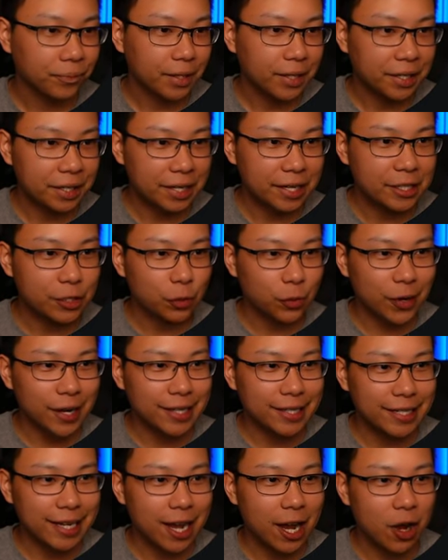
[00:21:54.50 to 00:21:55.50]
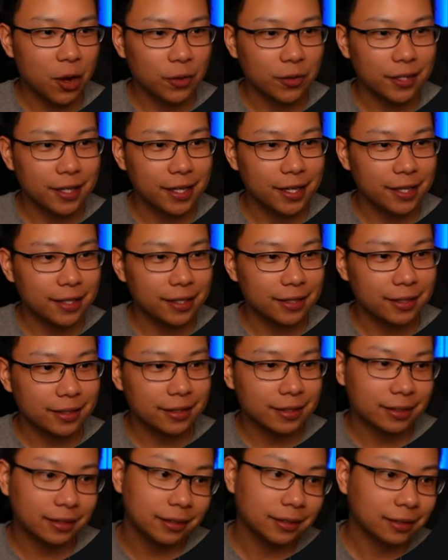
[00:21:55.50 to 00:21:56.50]
Is raid down? Hey, uh,
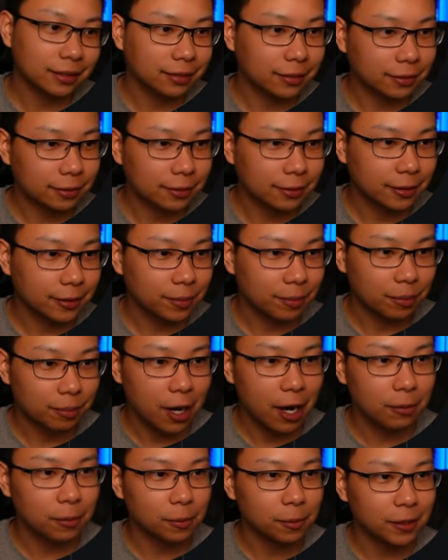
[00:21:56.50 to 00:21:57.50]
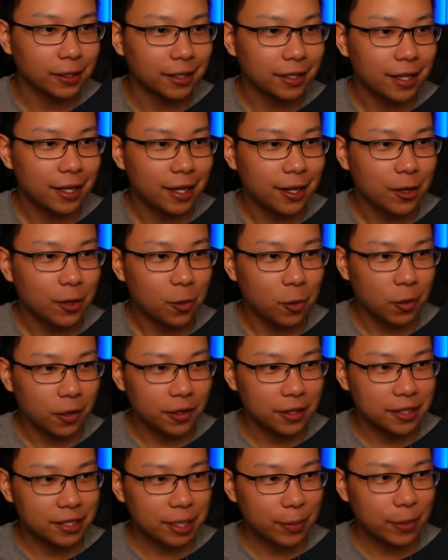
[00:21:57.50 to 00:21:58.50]
yeah, probably. What are
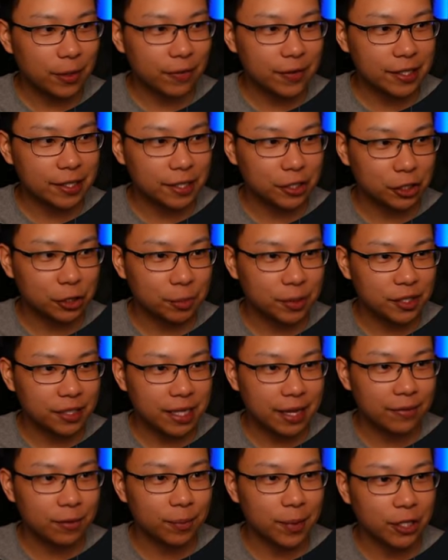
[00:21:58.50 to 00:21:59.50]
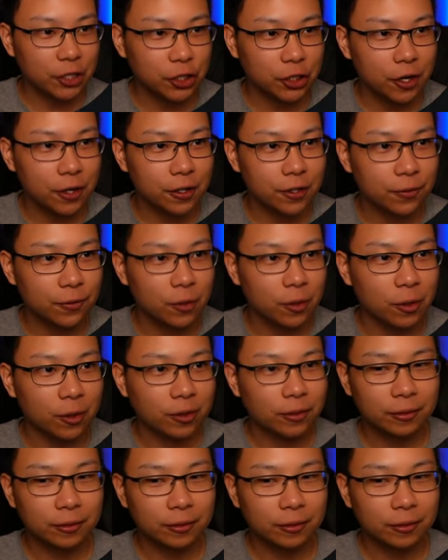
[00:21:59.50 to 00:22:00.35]
the summon events I should be saving my shards for?